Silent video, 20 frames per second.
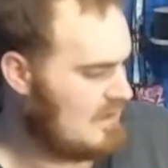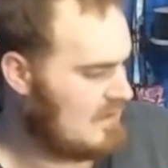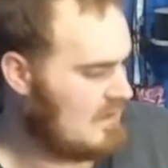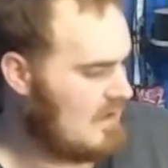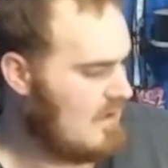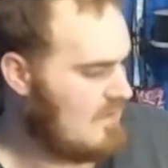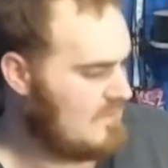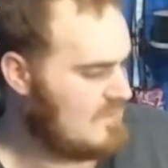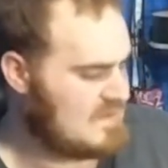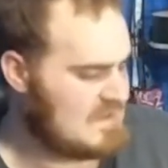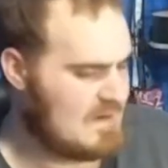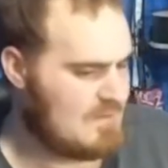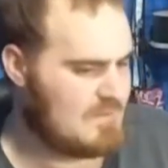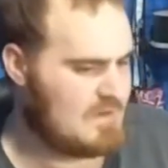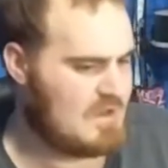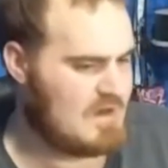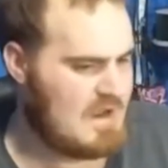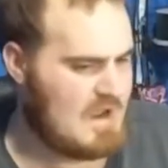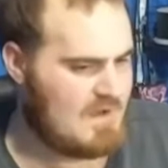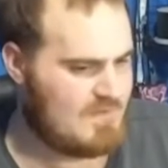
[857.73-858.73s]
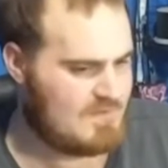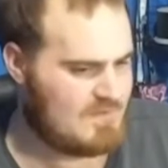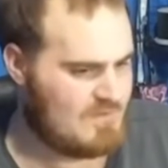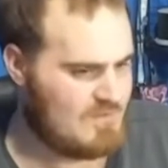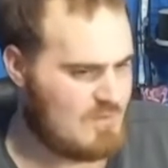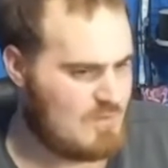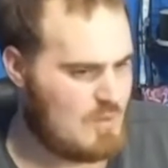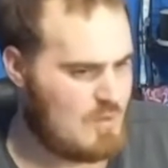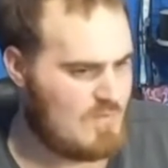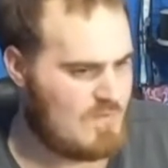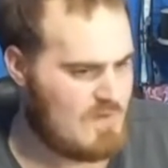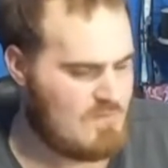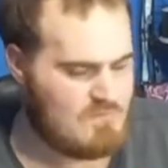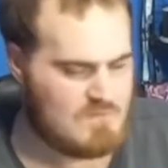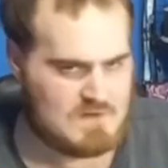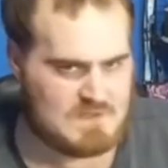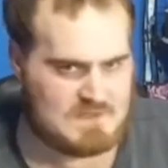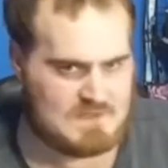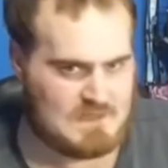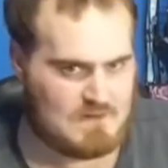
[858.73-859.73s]
gloves, I'm going to have to remove
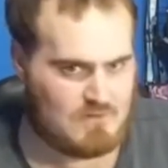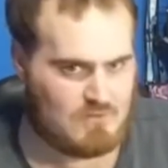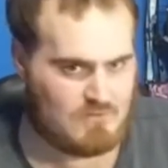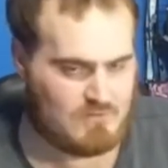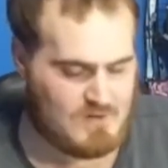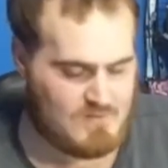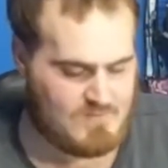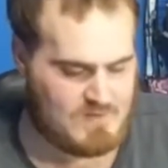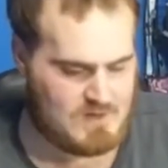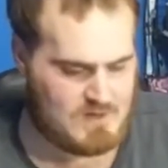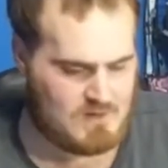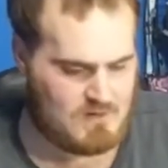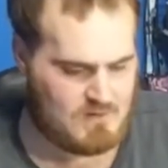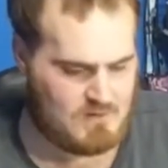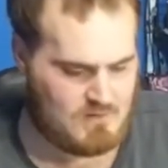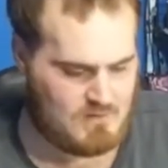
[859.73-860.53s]
every single rivet.